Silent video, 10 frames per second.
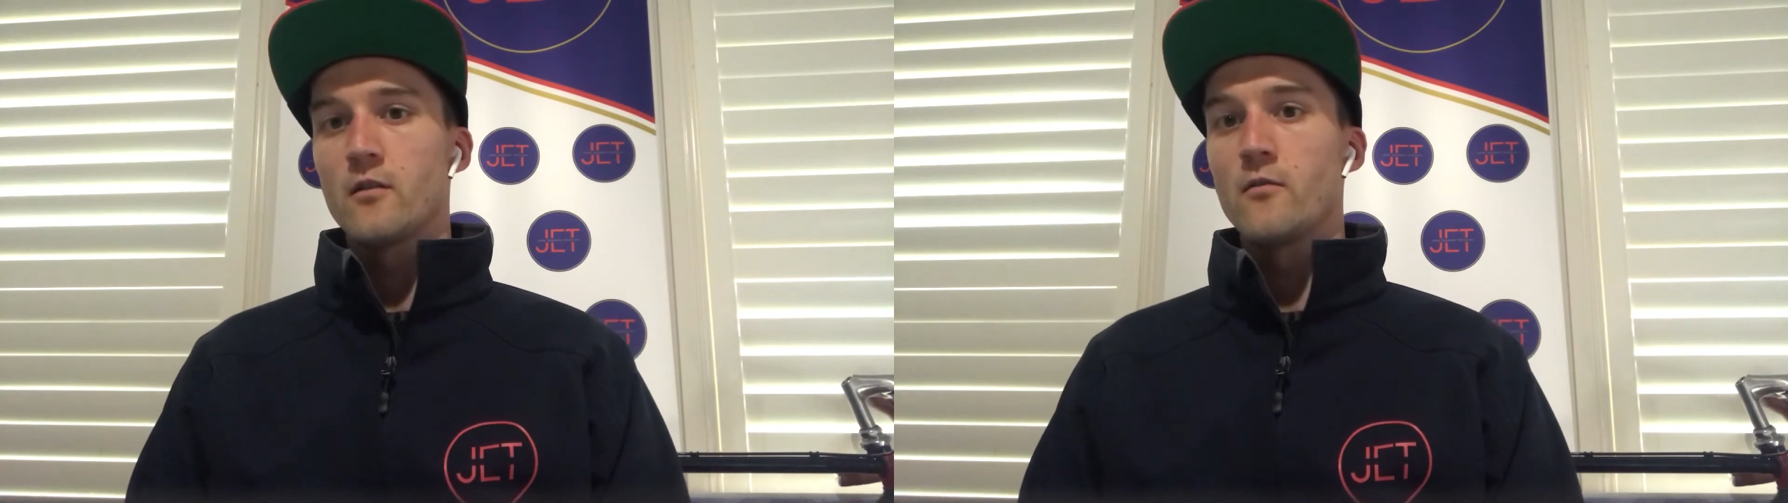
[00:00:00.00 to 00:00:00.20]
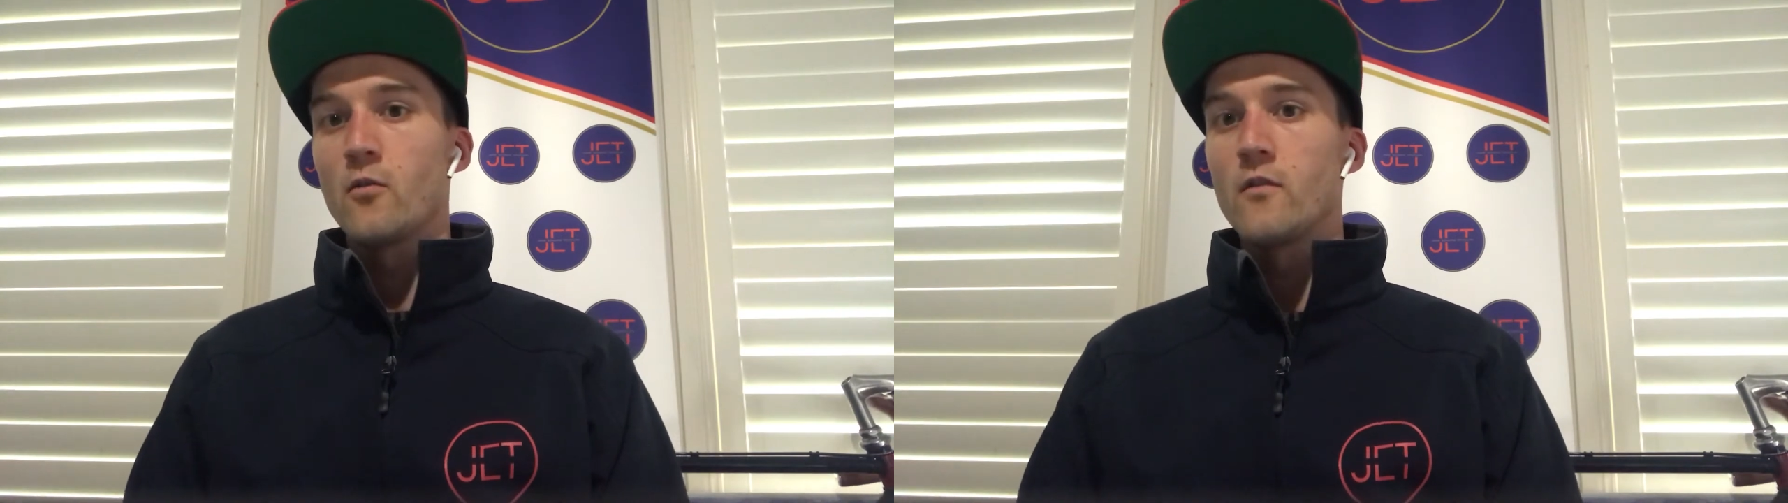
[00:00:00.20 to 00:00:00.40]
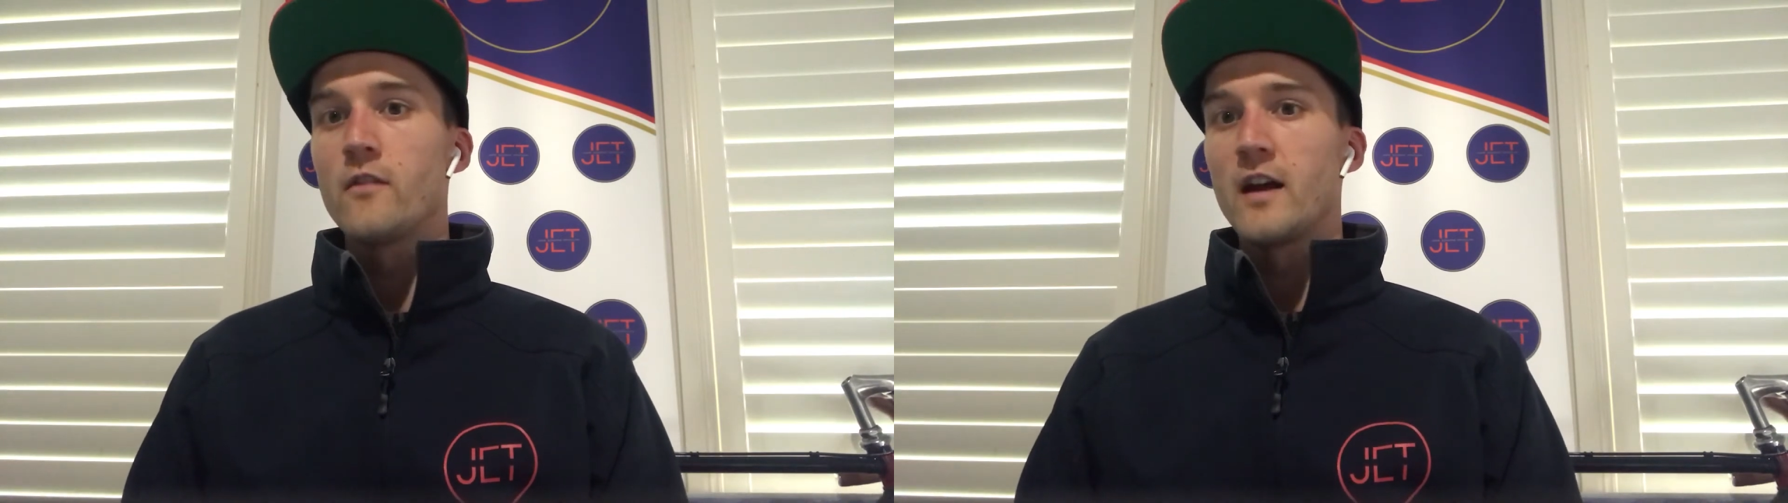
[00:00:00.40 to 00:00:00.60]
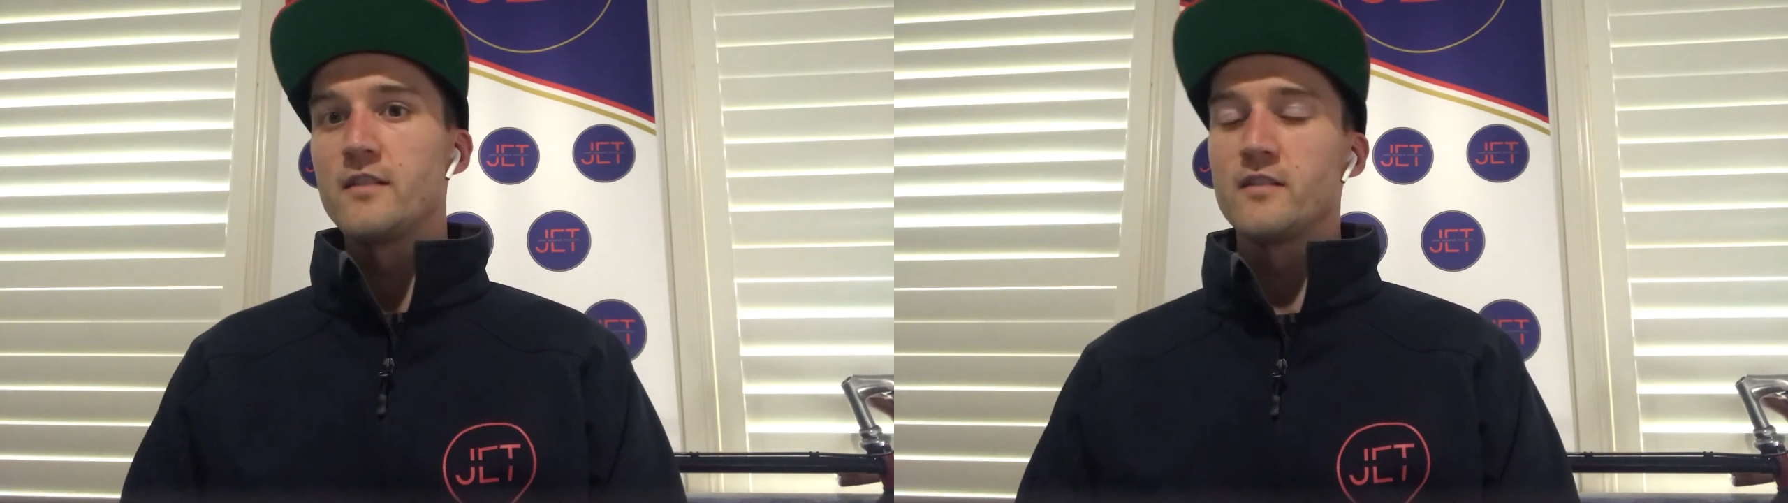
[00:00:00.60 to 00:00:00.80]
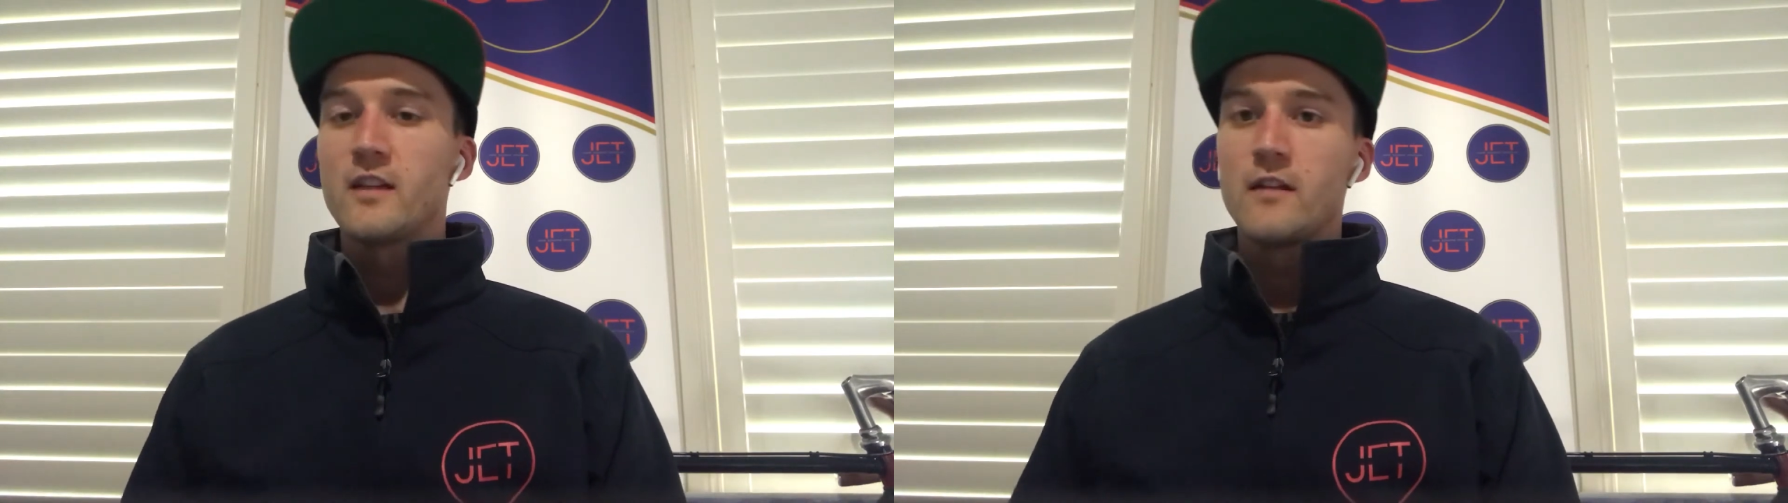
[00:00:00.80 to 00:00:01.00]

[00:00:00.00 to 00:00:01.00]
of all the phases,